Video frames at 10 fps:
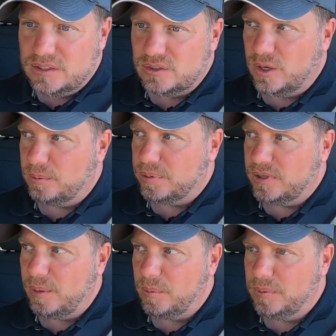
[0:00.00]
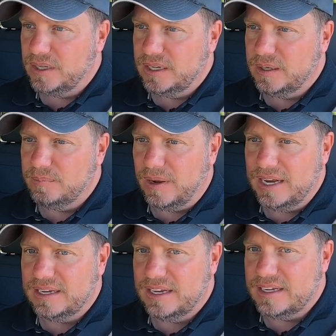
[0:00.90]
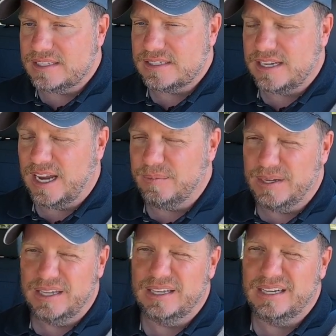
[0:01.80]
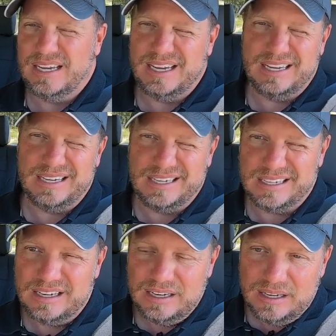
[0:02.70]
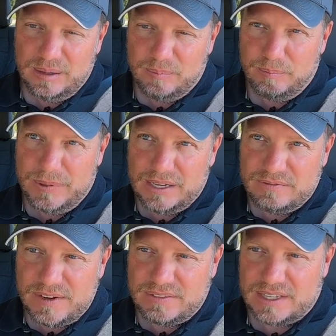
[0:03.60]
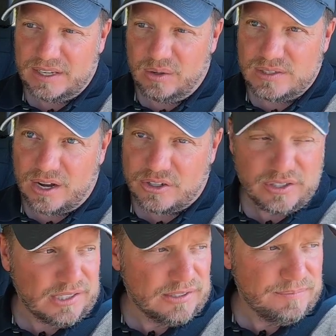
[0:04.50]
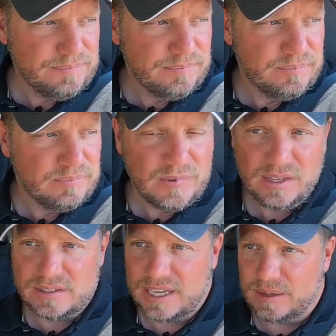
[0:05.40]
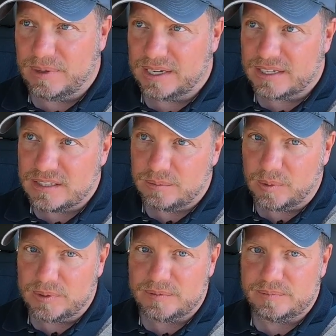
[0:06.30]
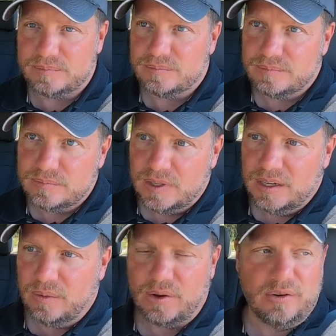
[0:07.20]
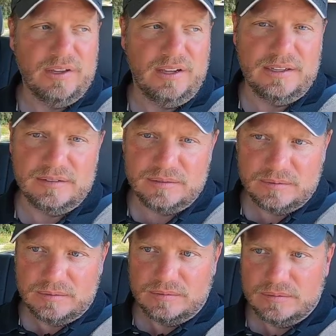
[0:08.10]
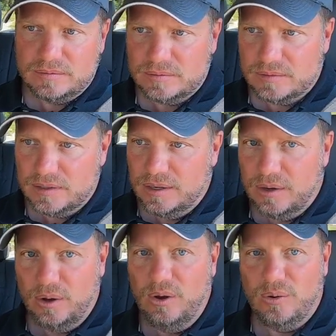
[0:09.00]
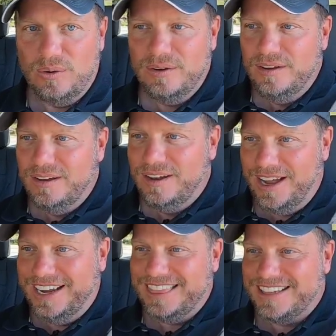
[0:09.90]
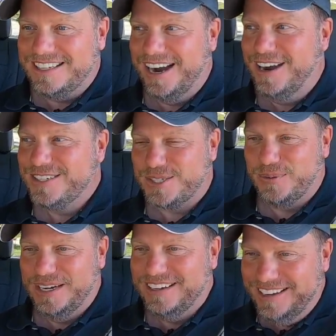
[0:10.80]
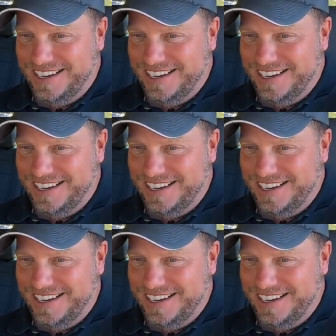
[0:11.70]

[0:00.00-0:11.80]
So I'm probably, my guess is I'm in a mid $50,000 truck, is kind of my guess at the moment. Here we go, green light. Oh, I got the tires a squeak.